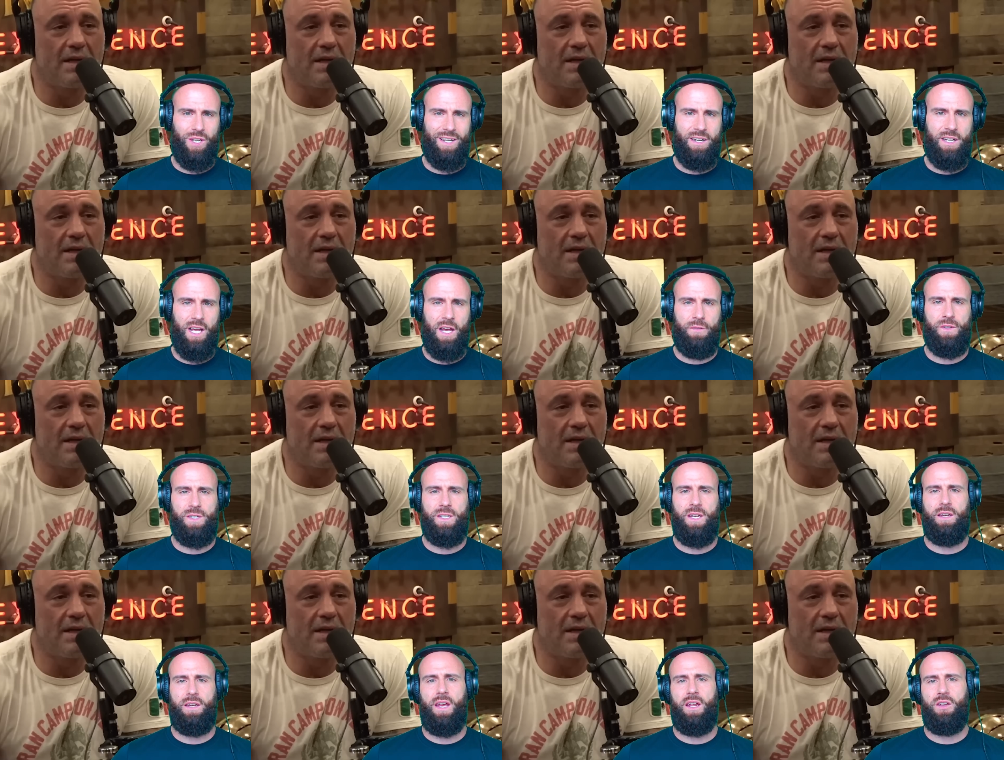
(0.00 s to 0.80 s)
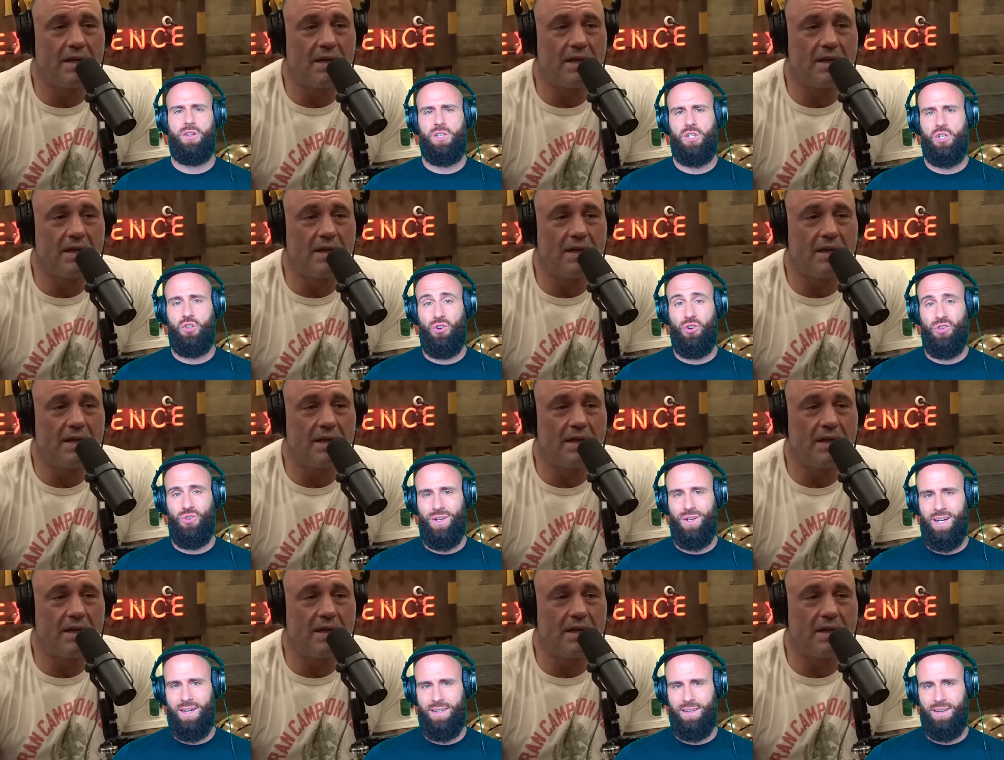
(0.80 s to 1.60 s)
Speaker 1: Glyphosate can destroy your
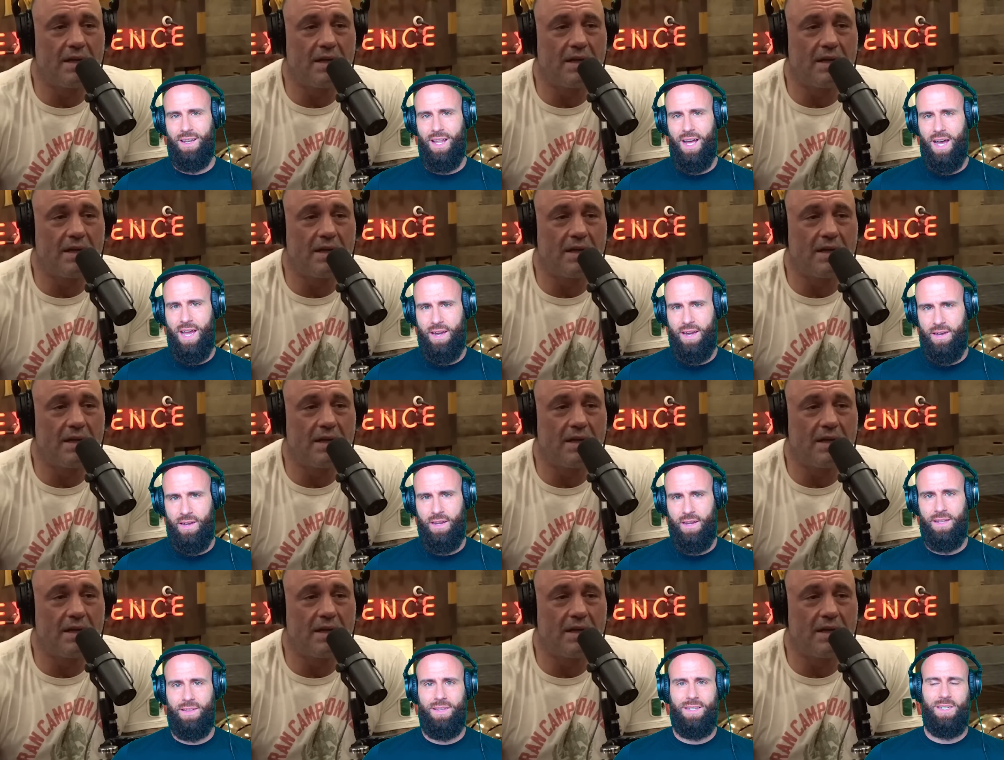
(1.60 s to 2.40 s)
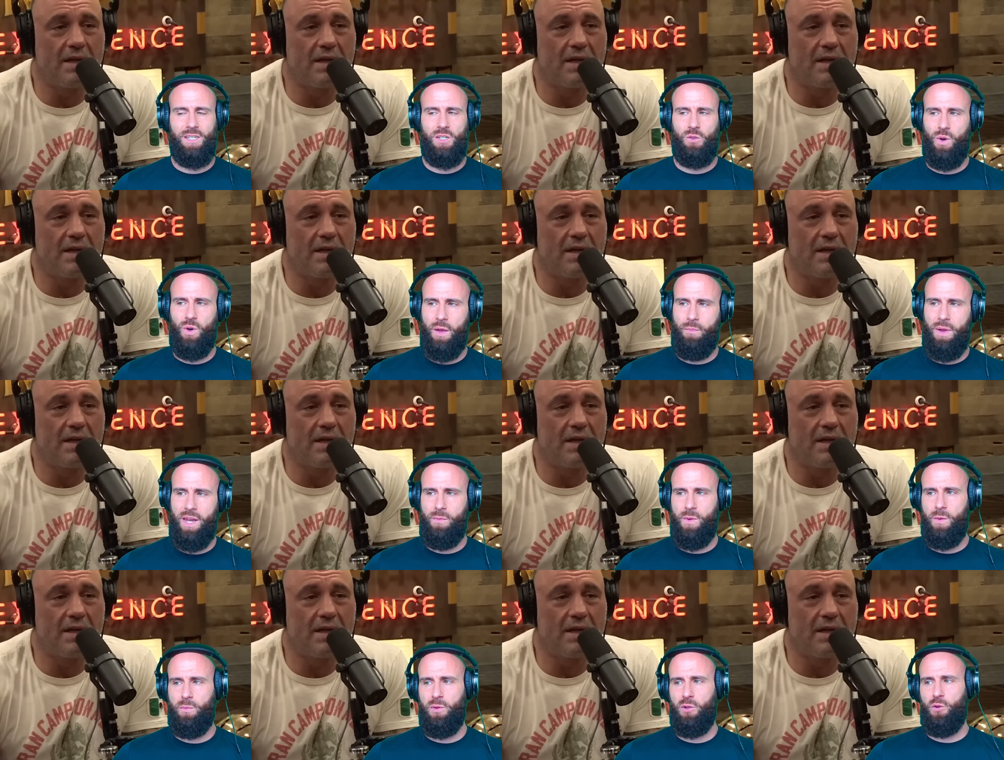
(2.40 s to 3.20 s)
gut lining, and this is why
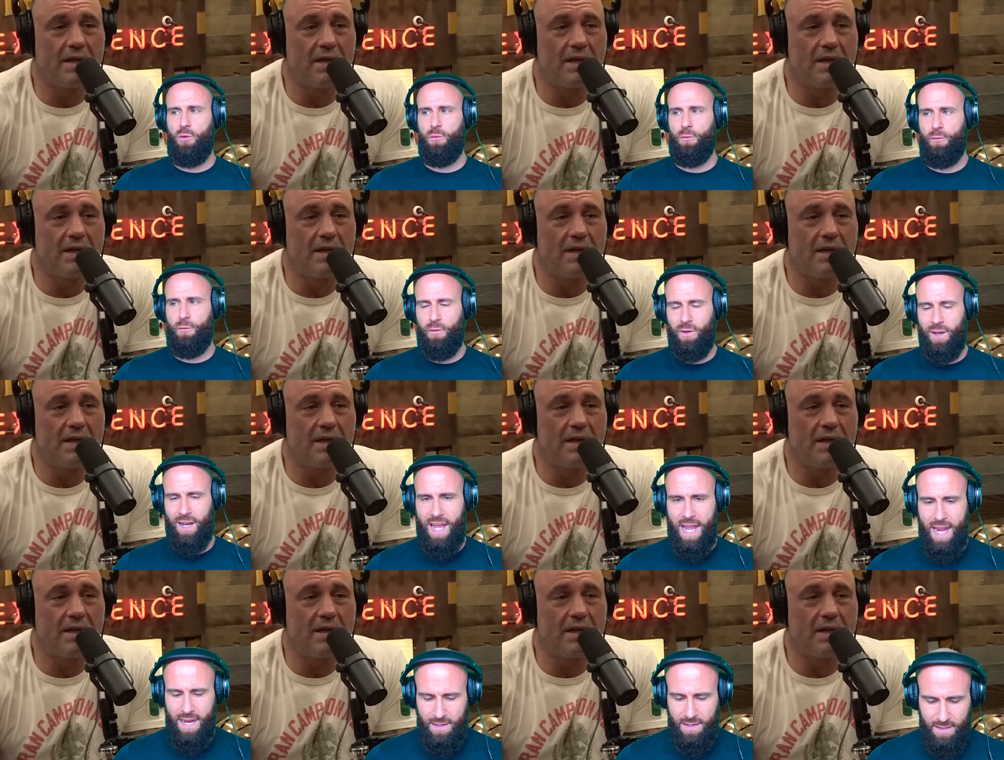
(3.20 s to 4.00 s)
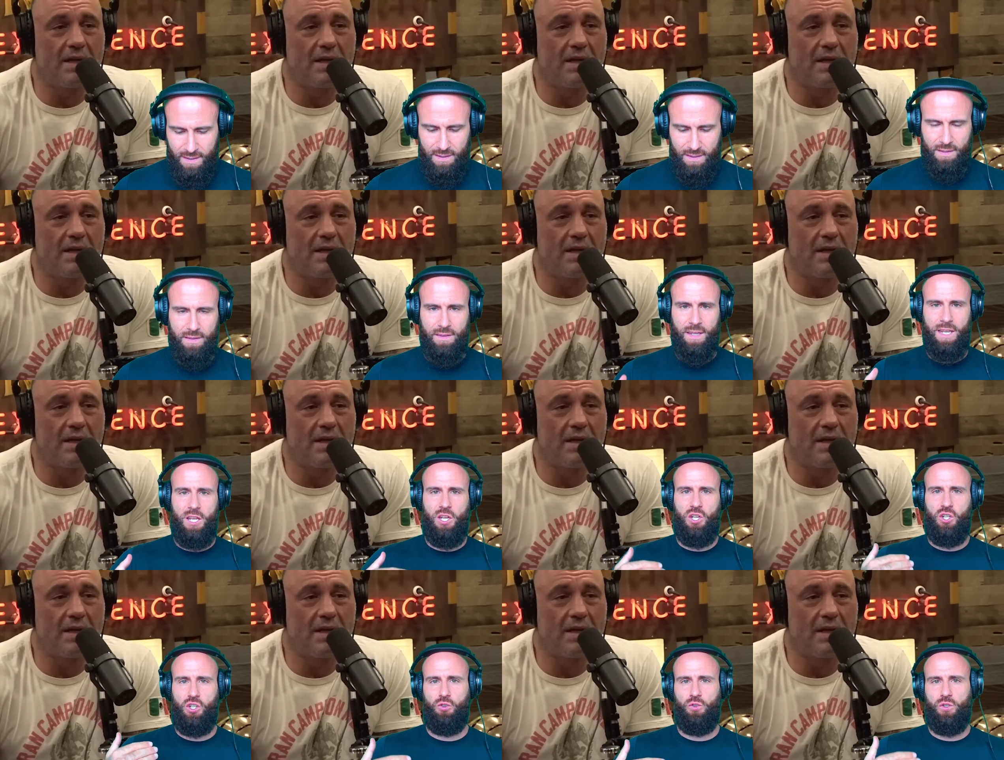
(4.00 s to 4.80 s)
many people conflated
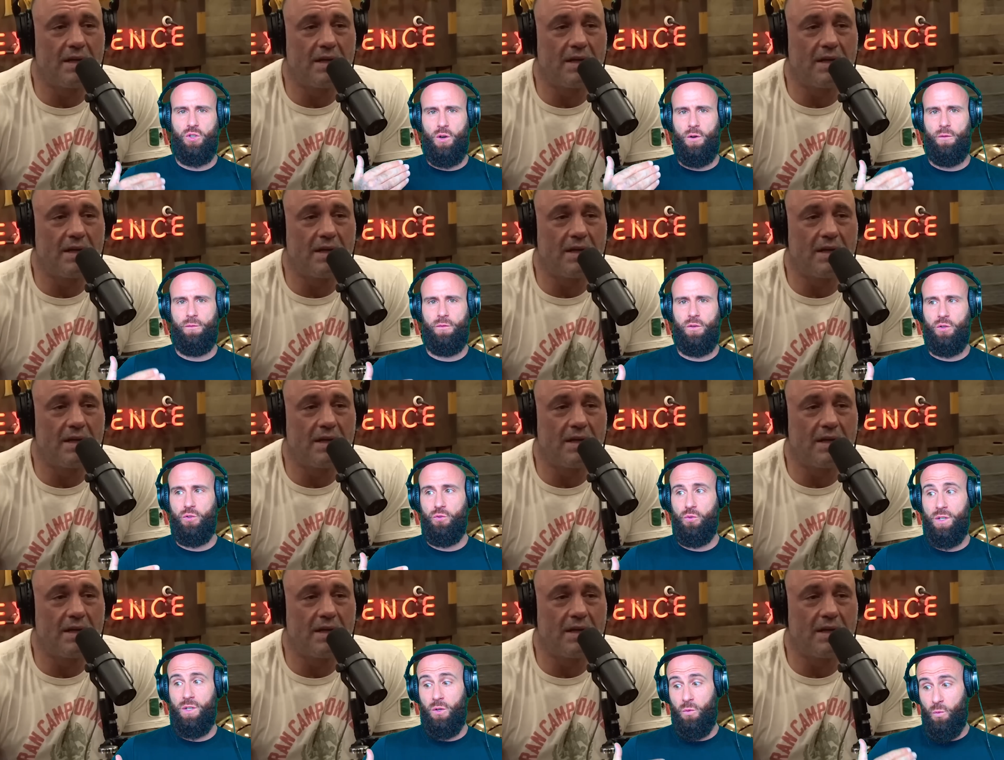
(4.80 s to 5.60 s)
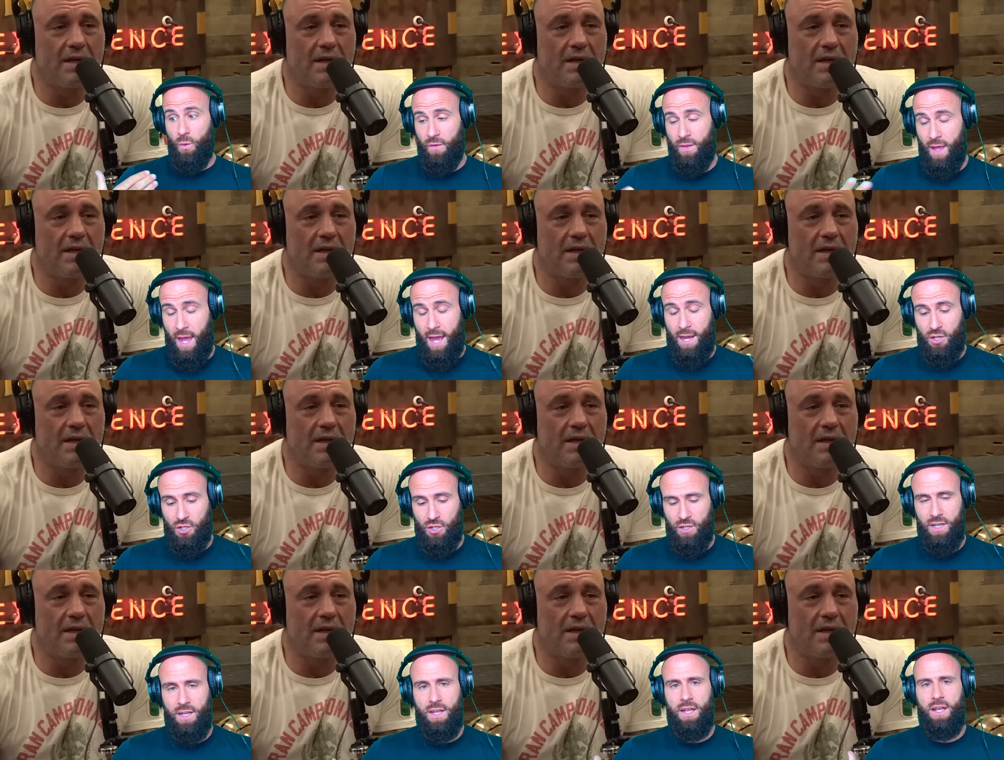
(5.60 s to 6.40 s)
the issues of gluten with
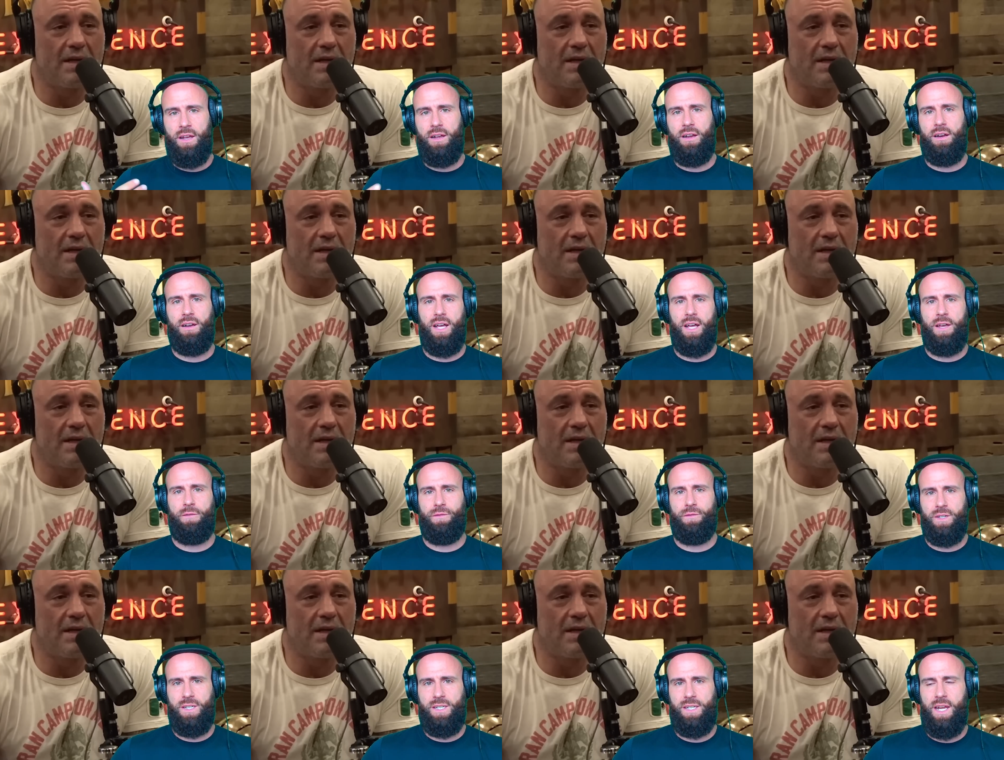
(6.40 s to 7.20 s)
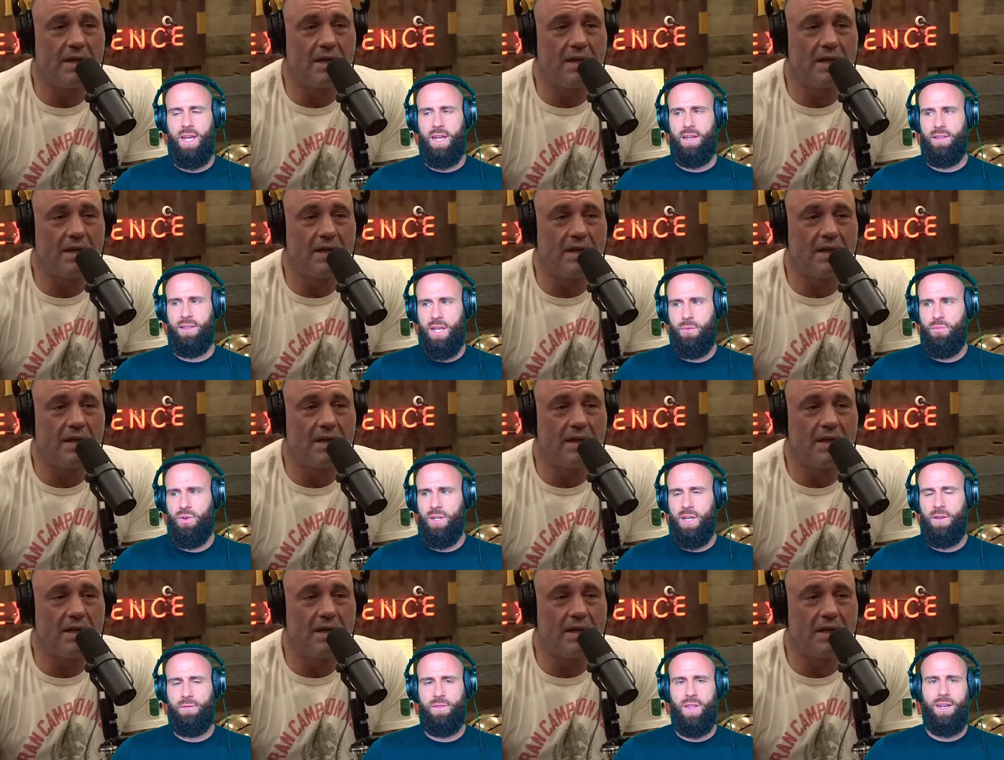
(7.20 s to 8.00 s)
actually glyphosate. They
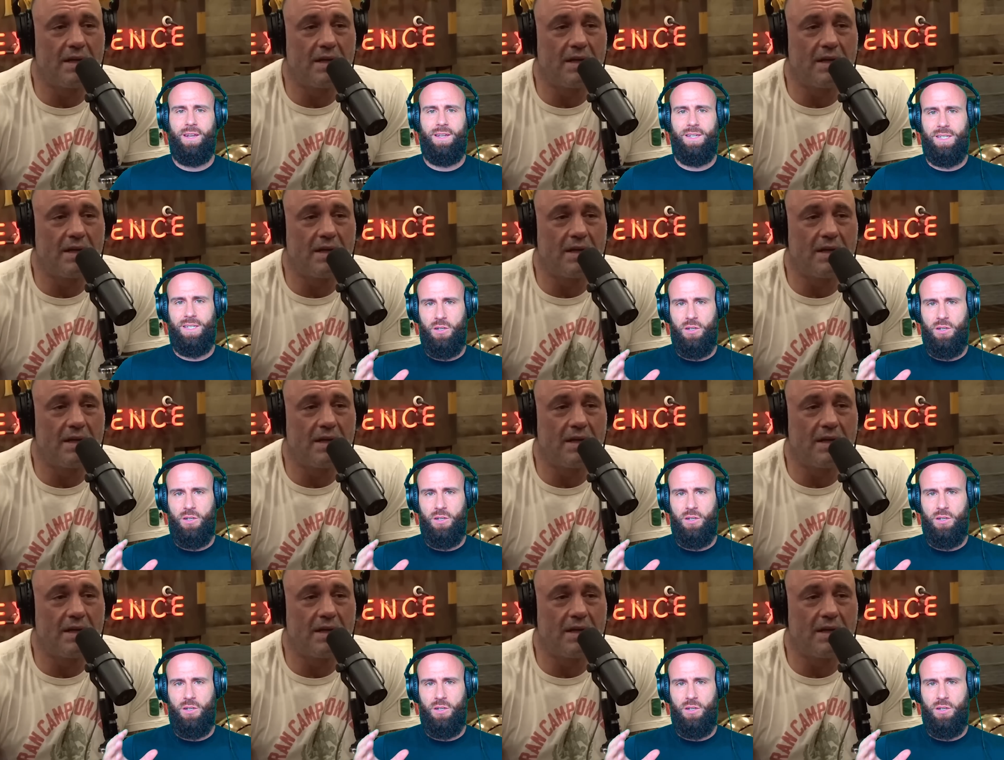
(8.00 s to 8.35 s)
believe that it is the